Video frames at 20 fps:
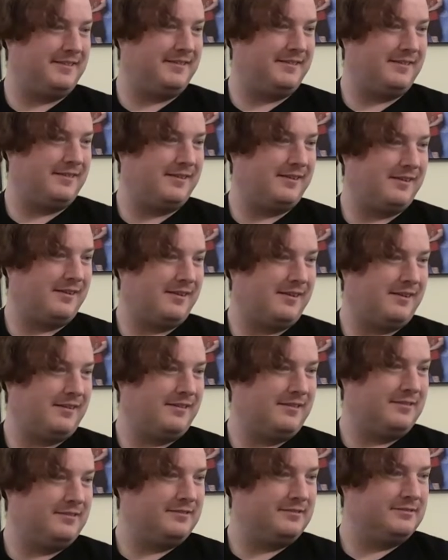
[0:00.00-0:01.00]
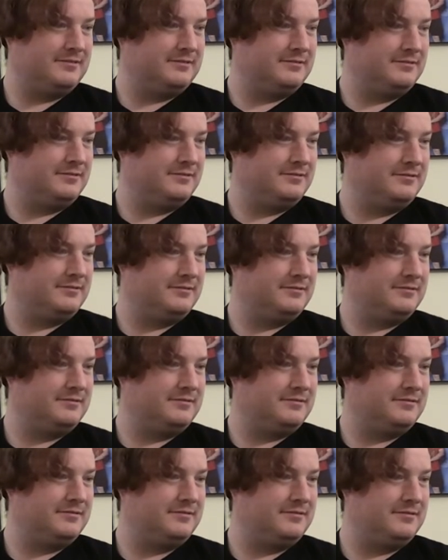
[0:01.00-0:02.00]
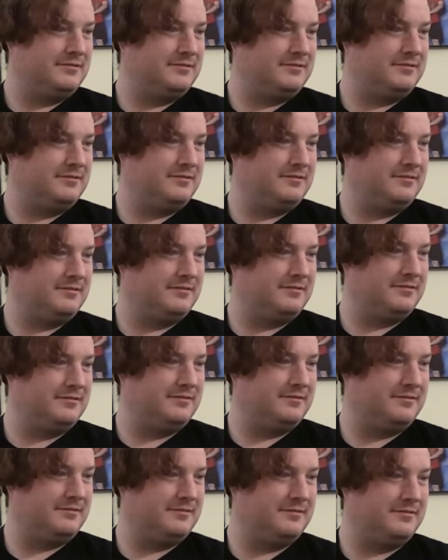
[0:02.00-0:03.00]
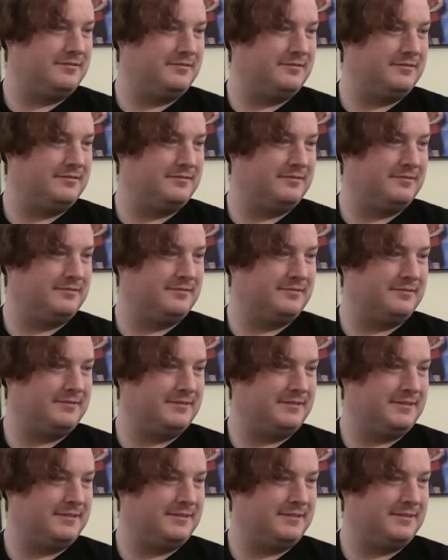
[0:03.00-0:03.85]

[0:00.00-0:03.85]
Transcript: This person isn't speaking.